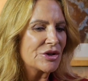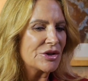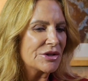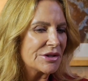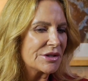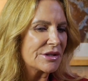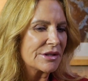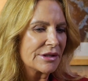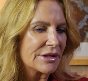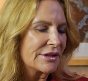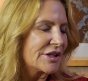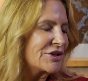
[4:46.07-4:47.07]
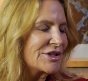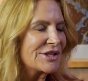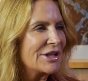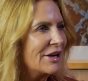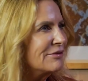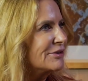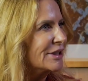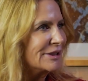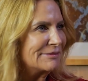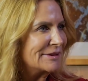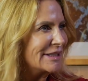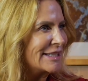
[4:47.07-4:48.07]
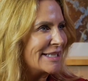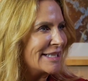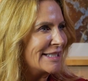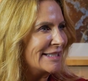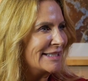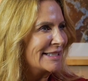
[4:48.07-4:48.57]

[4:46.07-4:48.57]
just loved it. And